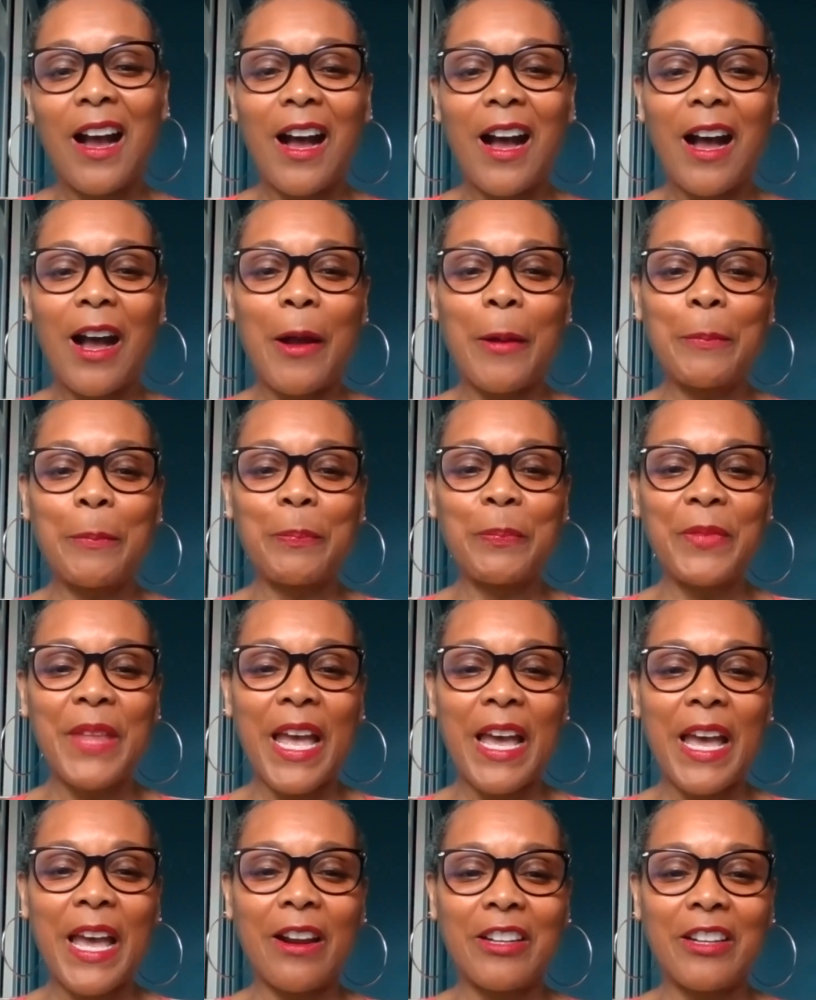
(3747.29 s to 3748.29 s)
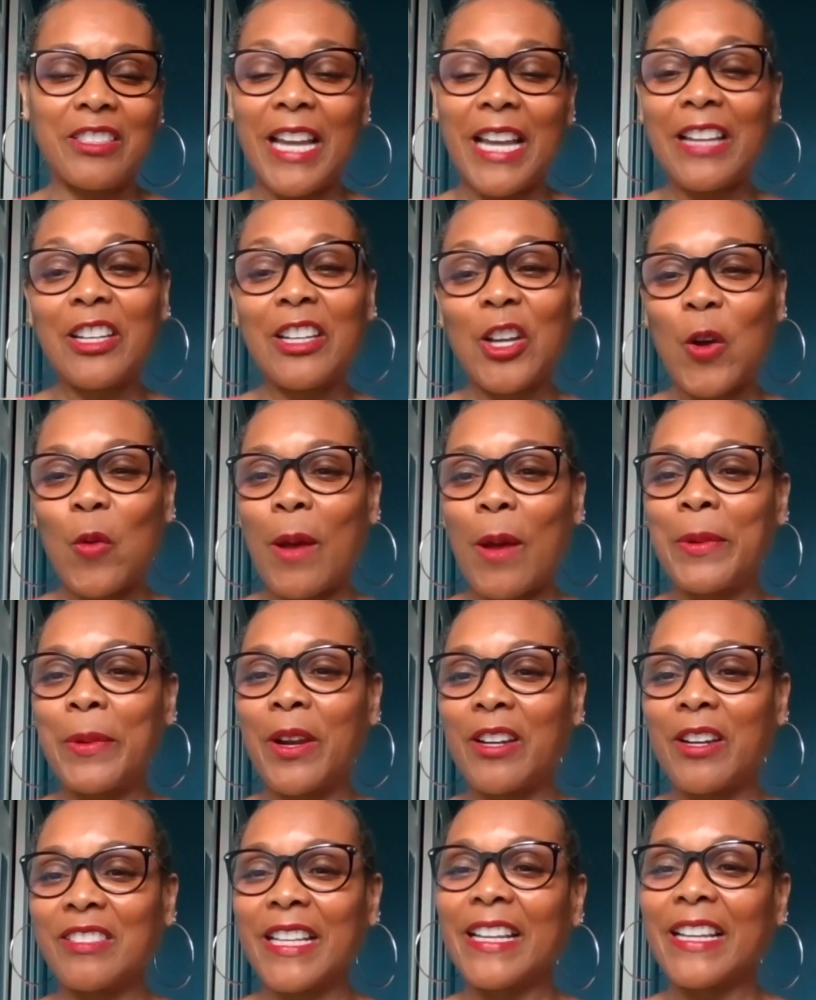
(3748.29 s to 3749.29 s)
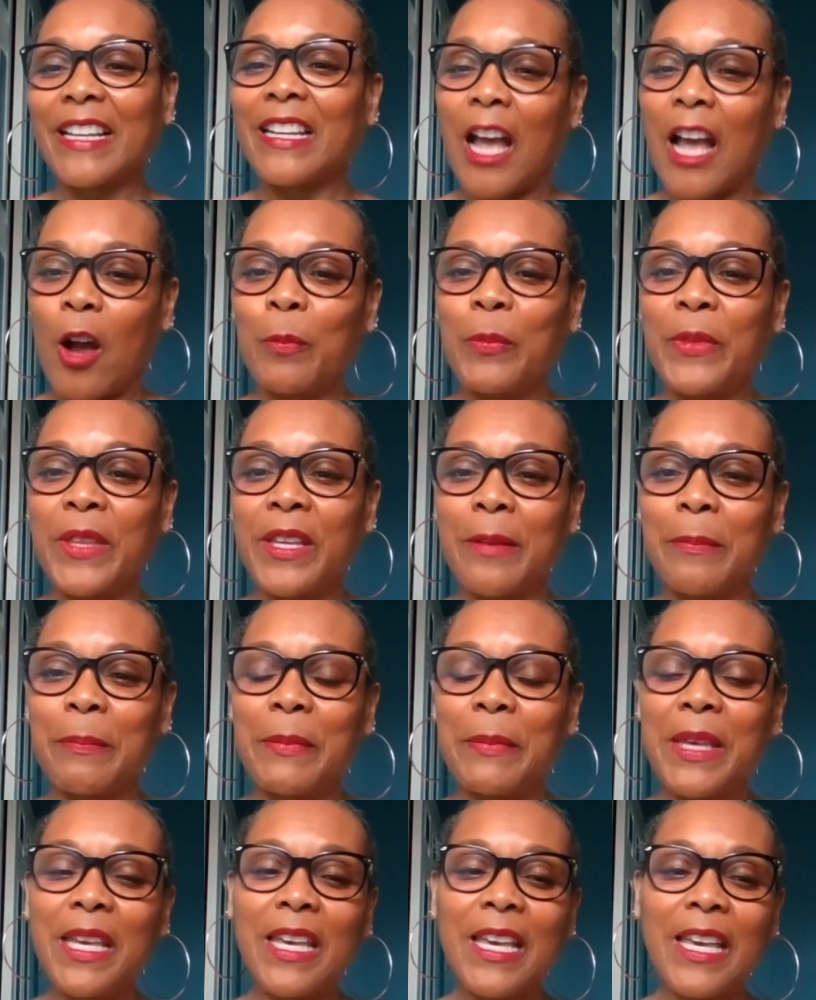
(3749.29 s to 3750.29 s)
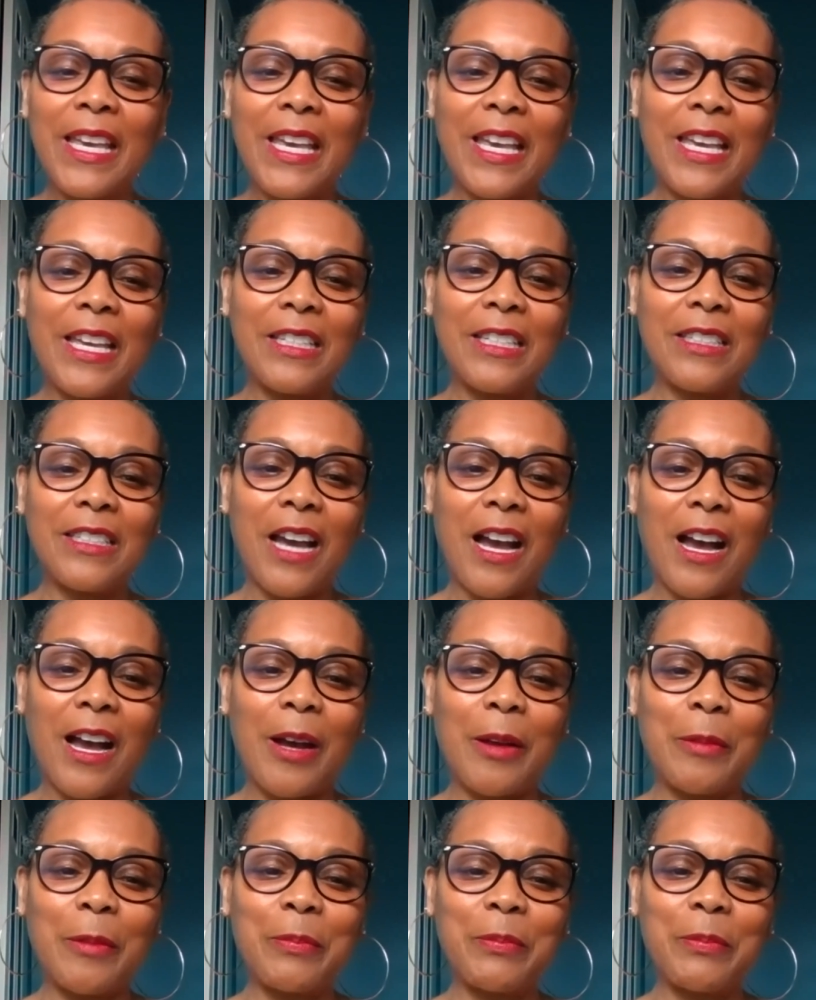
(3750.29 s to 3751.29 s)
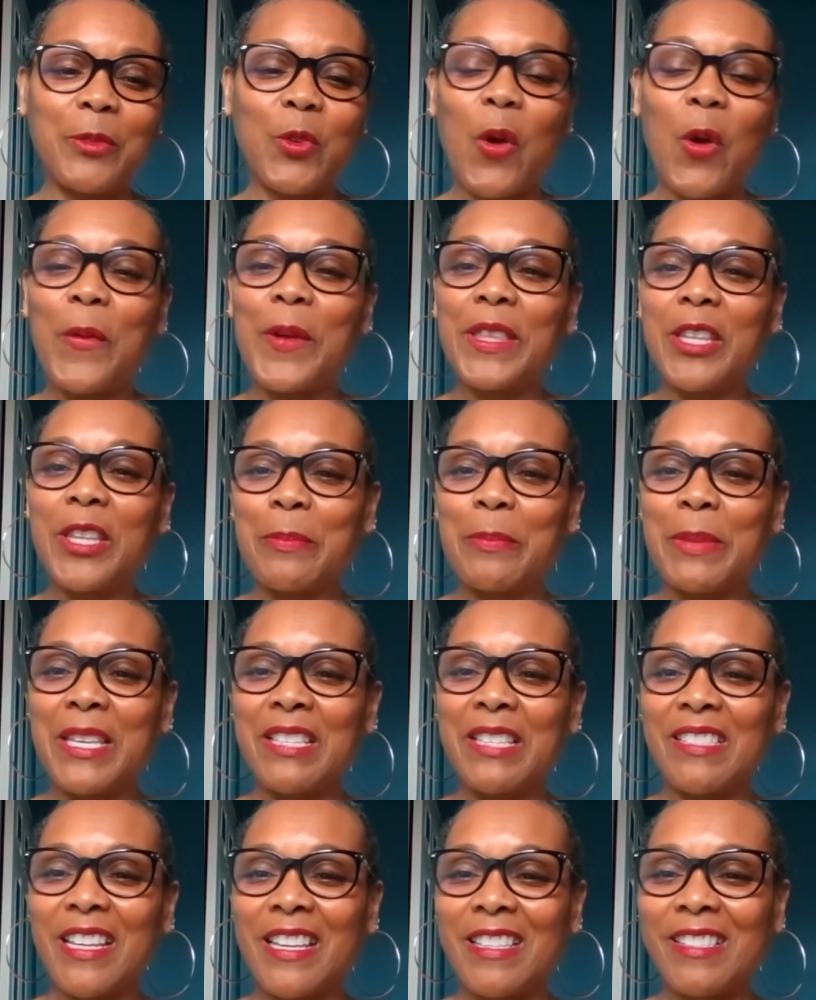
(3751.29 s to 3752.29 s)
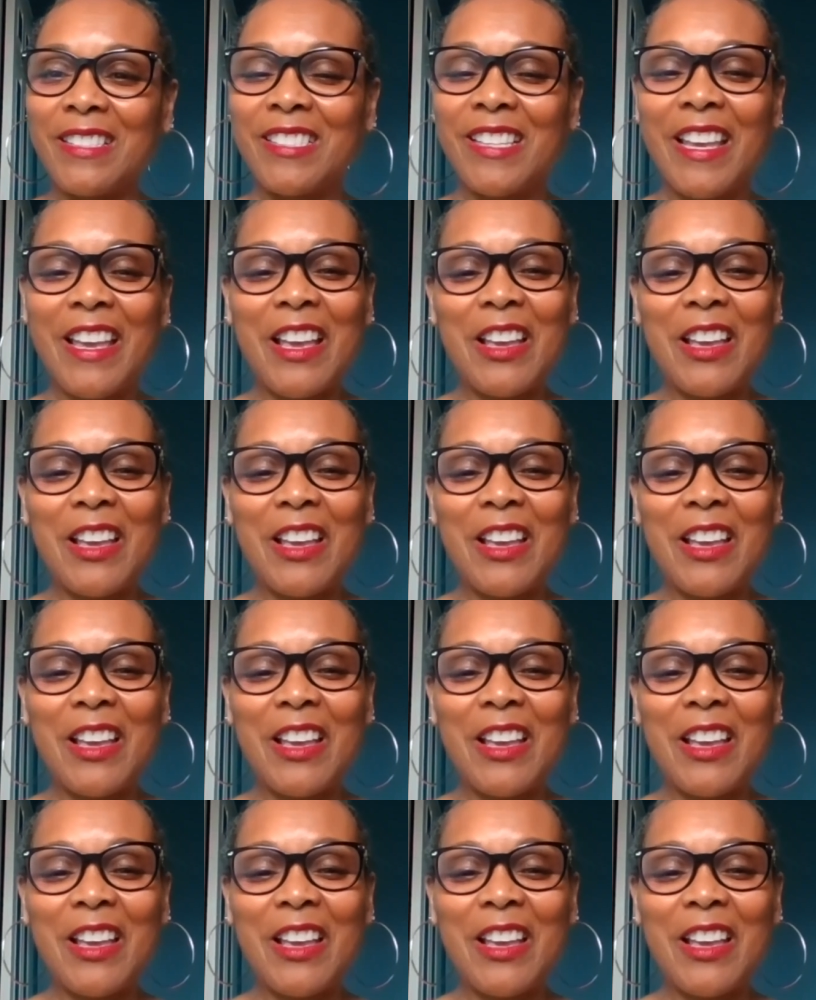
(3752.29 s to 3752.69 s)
um, that are technical webinars that can help them in um, growing their business.